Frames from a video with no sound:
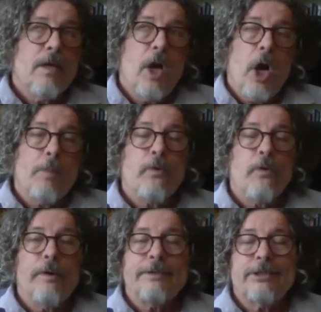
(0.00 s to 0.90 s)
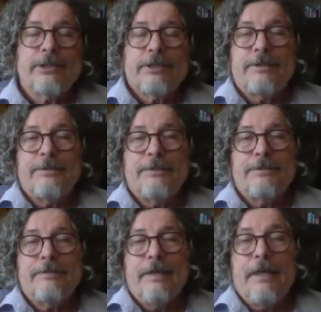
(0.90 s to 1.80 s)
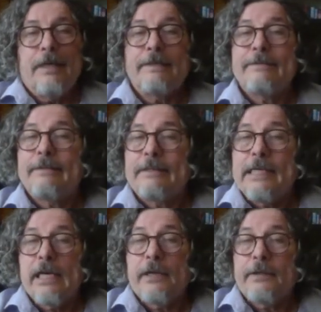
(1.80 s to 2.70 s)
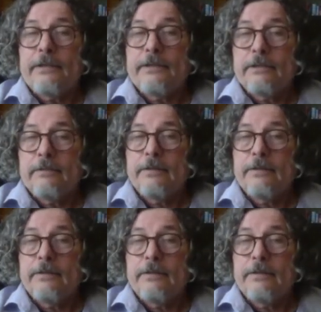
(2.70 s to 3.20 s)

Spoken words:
approach to assisting others,